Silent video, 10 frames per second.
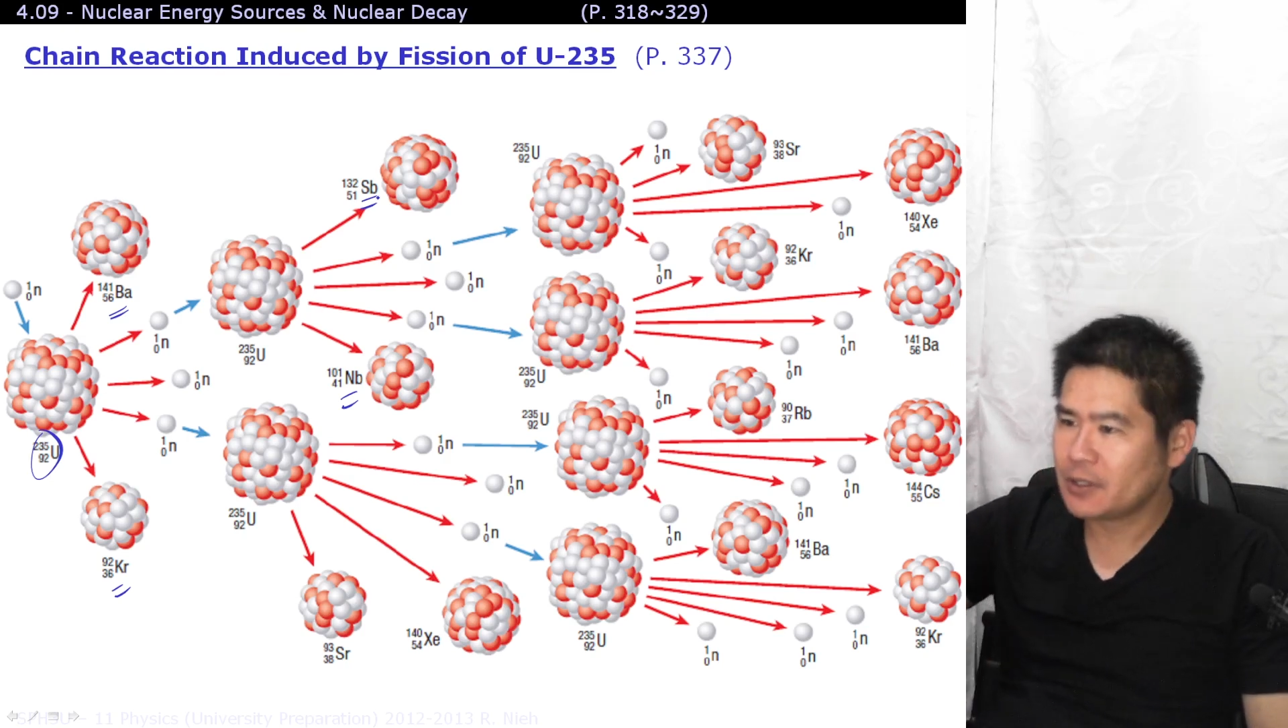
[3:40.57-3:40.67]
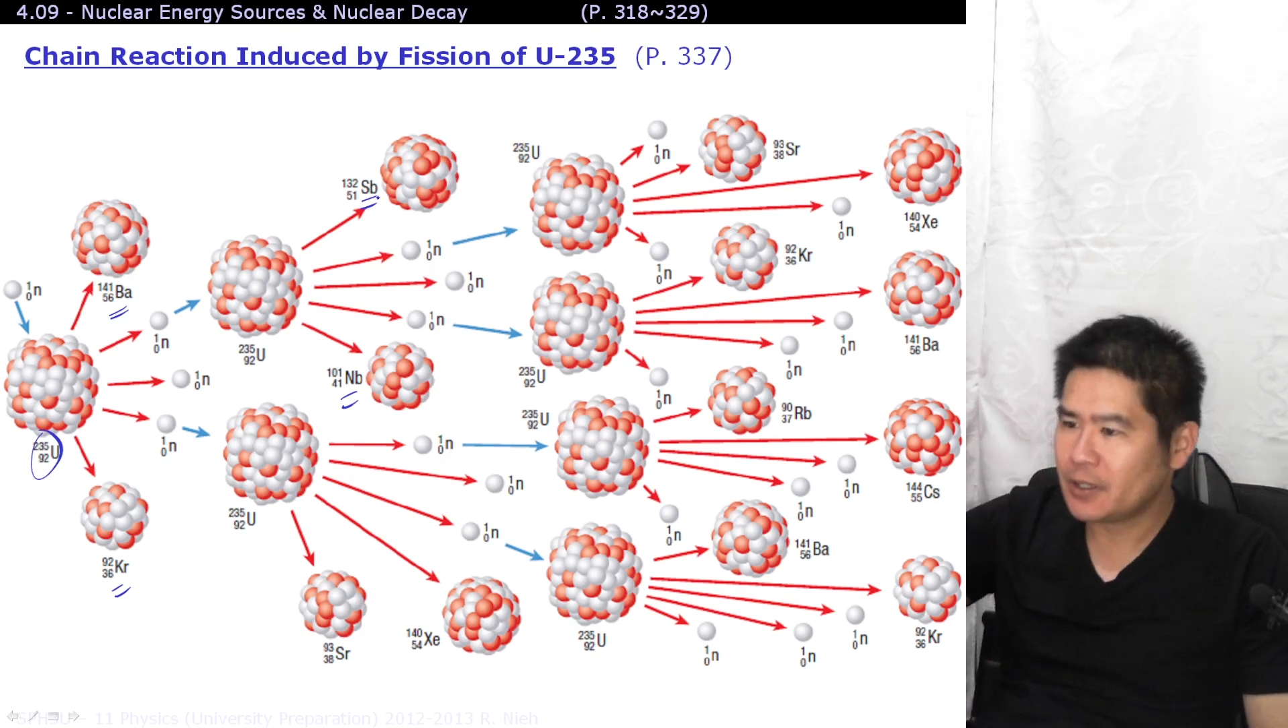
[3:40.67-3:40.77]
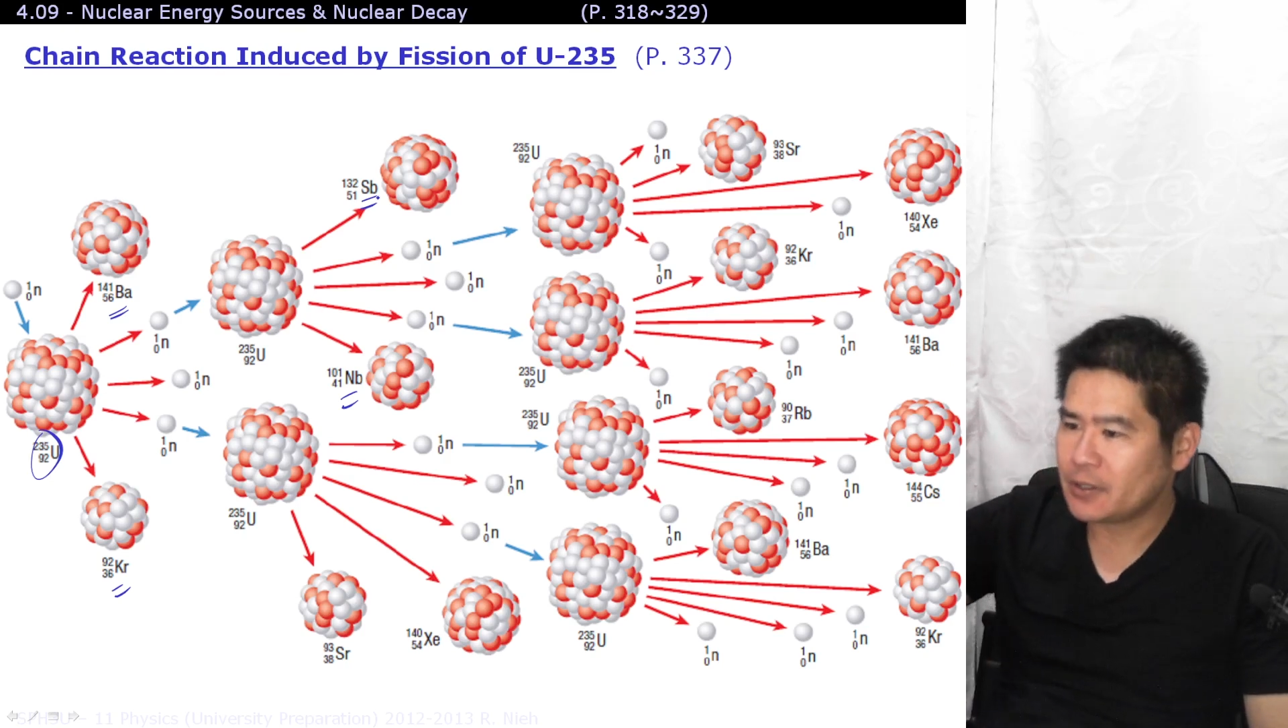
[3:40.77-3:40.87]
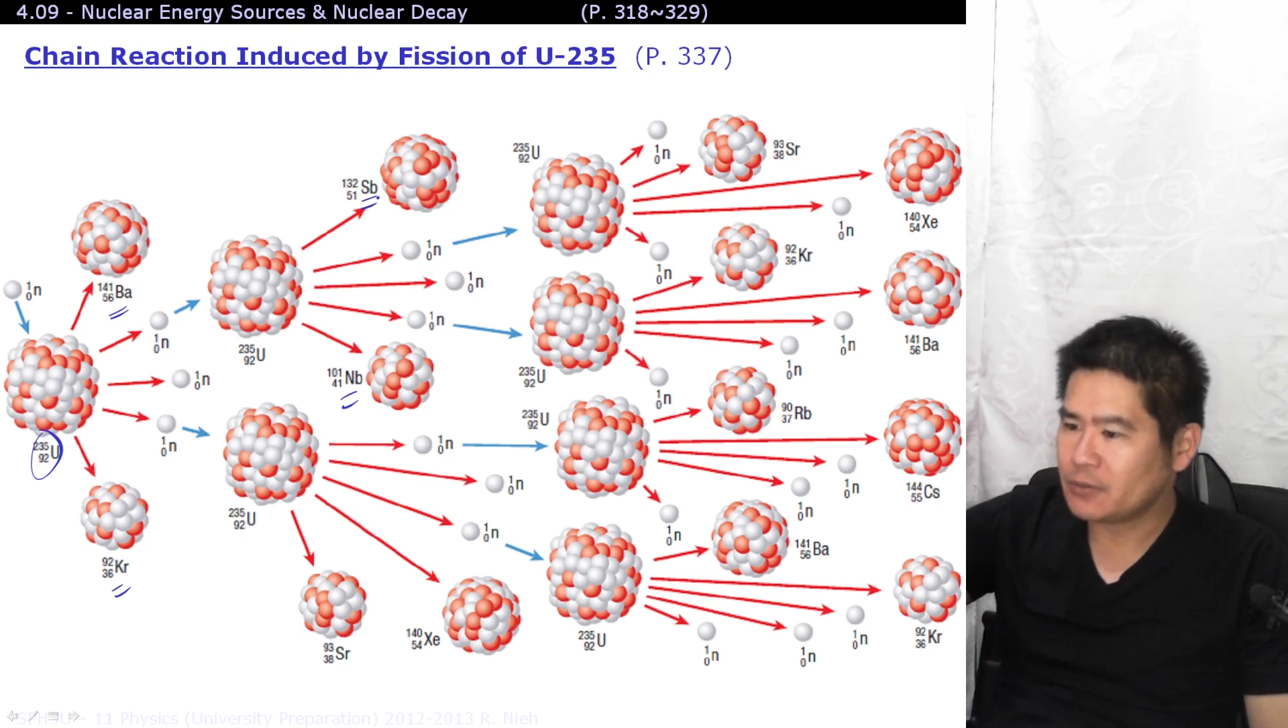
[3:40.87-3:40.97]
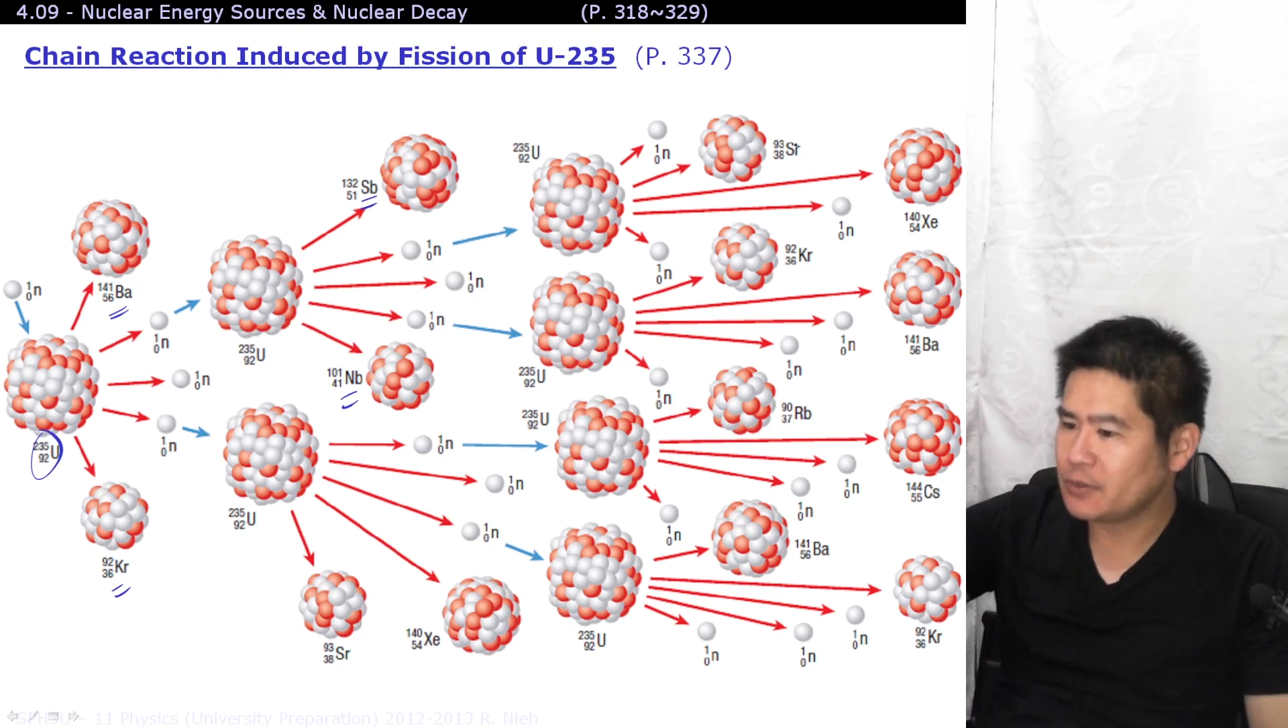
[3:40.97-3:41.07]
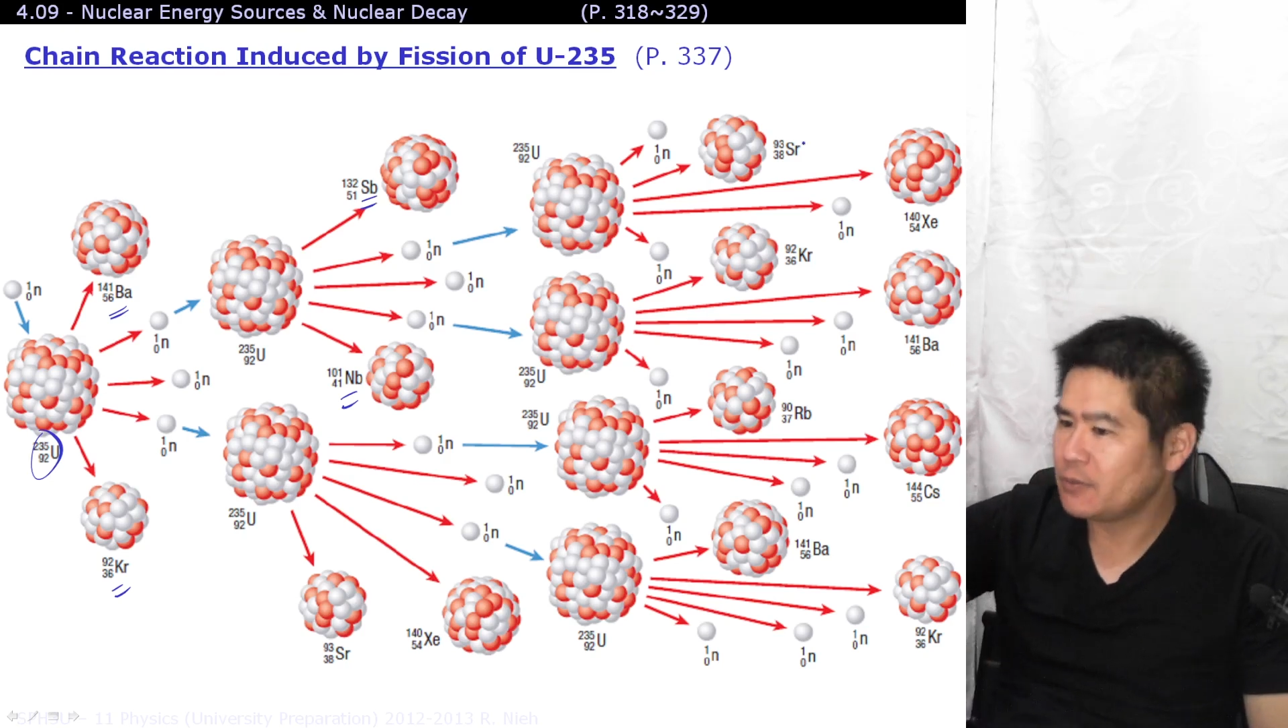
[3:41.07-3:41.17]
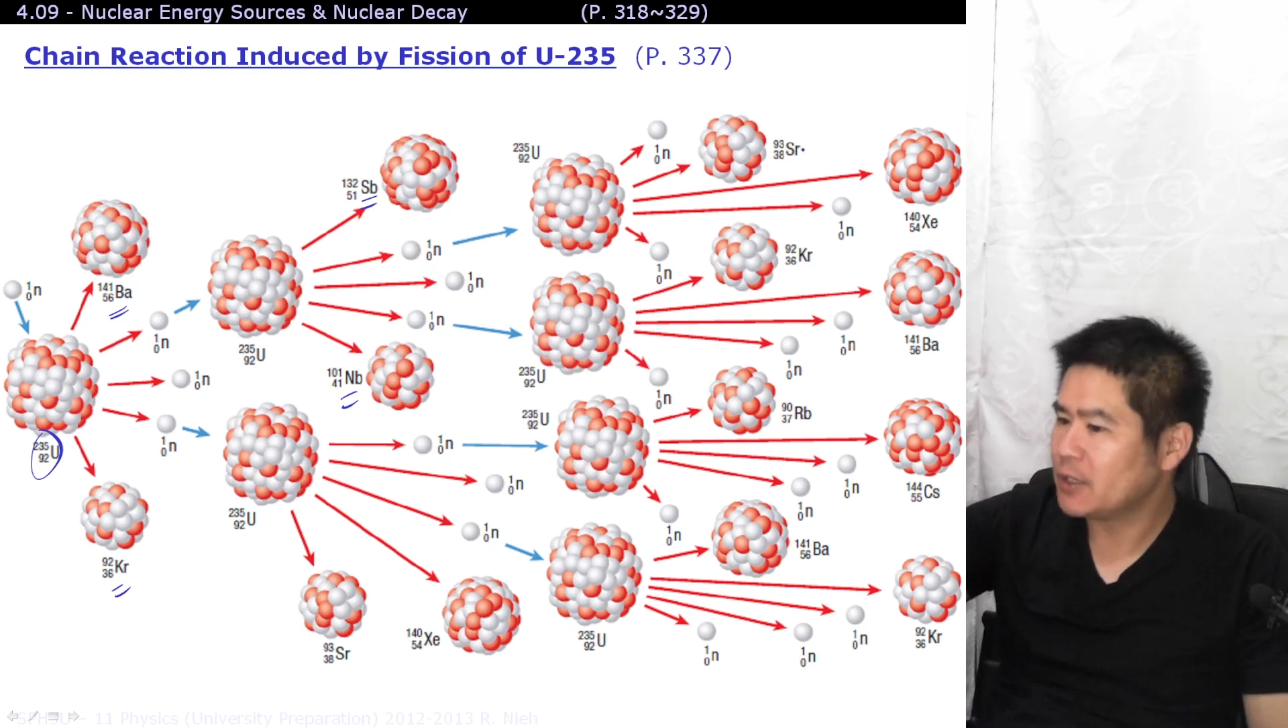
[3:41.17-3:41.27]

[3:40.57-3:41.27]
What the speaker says: I don't think we